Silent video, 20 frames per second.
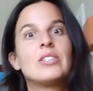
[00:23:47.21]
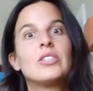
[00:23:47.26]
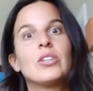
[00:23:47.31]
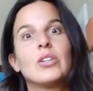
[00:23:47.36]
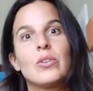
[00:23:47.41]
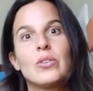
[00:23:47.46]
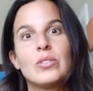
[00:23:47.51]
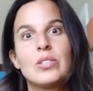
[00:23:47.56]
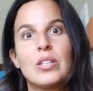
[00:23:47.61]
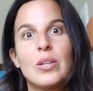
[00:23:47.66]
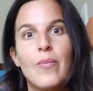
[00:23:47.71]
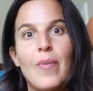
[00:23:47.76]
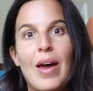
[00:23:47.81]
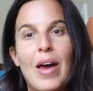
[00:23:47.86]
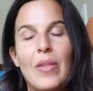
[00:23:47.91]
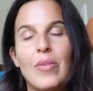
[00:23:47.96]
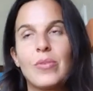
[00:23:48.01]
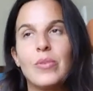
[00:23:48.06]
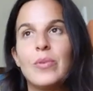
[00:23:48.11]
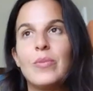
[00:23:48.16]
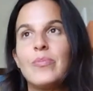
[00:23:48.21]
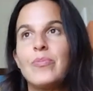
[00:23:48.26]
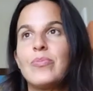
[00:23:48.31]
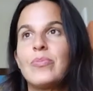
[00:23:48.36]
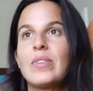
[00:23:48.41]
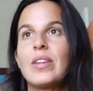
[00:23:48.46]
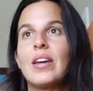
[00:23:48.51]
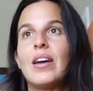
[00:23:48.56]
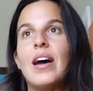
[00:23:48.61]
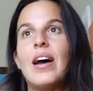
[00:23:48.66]
go to the bathroom
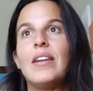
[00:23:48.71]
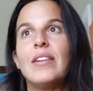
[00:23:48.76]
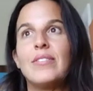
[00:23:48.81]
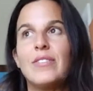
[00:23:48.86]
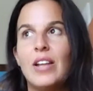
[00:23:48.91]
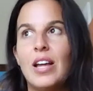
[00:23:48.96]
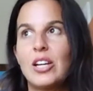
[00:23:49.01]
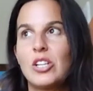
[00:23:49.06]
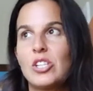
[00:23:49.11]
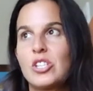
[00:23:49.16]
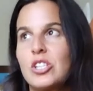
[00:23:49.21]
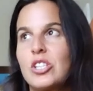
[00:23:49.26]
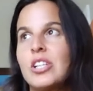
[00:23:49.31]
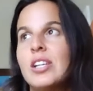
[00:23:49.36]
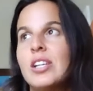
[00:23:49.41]
and flush.